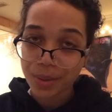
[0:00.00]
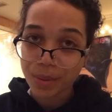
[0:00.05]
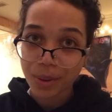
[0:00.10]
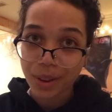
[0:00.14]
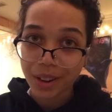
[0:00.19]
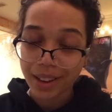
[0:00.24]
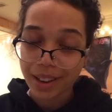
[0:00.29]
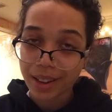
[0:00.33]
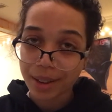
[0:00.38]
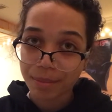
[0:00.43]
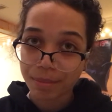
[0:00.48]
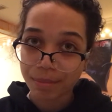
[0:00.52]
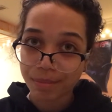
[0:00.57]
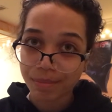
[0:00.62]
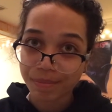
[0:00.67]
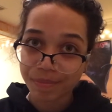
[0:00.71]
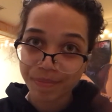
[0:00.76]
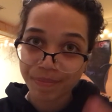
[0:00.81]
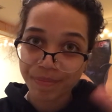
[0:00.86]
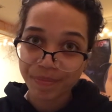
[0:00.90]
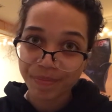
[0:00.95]
while
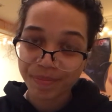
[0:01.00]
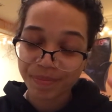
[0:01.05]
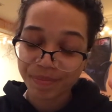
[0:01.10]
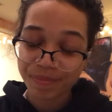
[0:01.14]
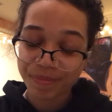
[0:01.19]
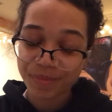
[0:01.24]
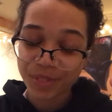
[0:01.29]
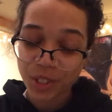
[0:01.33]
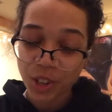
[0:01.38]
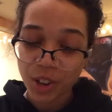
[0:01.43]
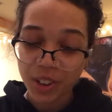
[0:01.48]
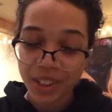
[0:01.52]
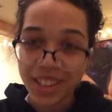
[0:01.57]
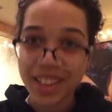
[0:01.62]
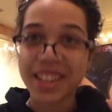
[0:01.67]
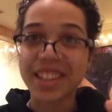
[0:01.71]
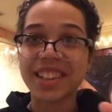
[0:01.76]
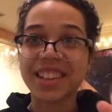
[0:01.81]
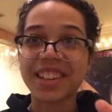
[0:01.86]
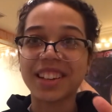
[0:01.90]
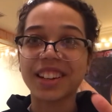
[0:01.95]
I'm
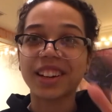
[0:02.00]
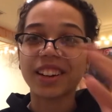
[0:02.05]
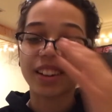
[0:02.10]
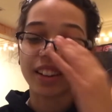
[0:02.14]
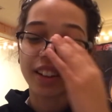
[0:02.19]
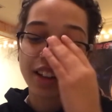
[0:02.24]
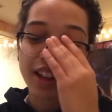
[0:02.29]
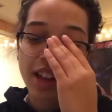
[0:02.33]
talking here,